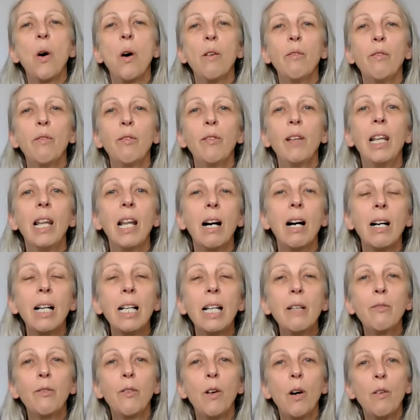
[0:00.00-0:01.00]
of
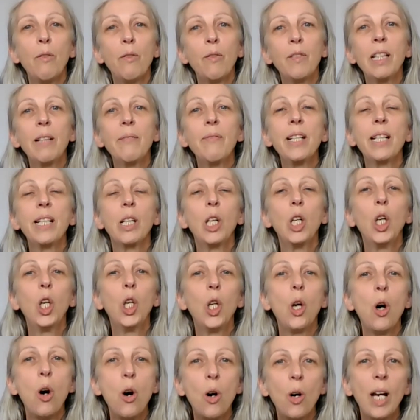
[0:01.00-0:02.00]
life, of living a
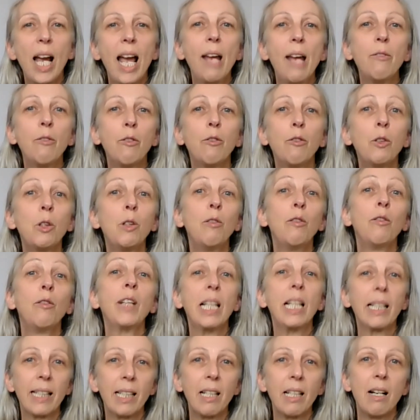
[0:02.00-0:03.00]
long and
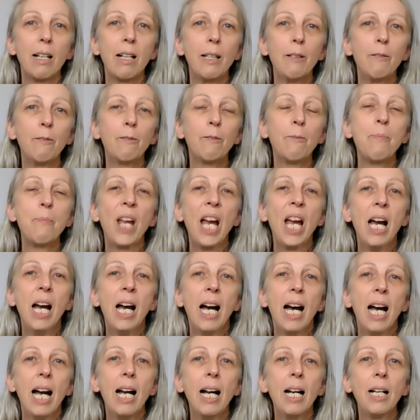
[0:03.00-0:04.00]
fulfilled life.
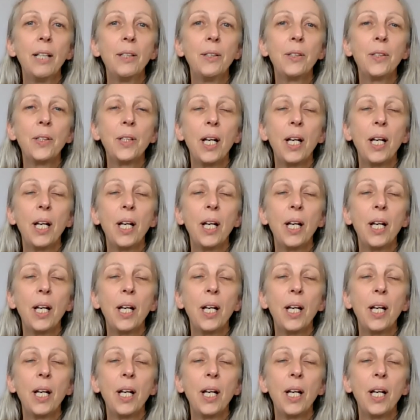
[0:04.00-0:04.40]
And